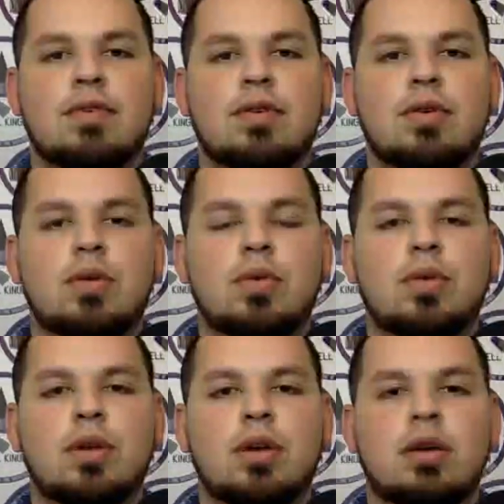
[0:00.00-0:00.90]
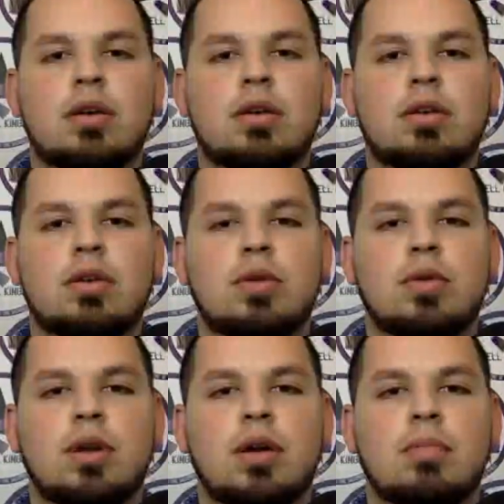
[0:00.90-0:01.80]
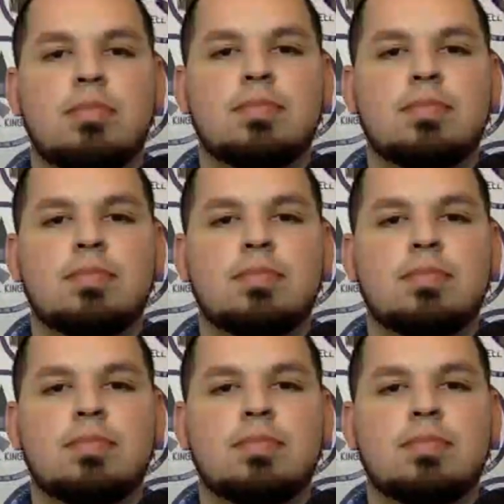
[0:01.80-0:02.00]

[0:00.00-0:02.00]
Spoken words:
queued up.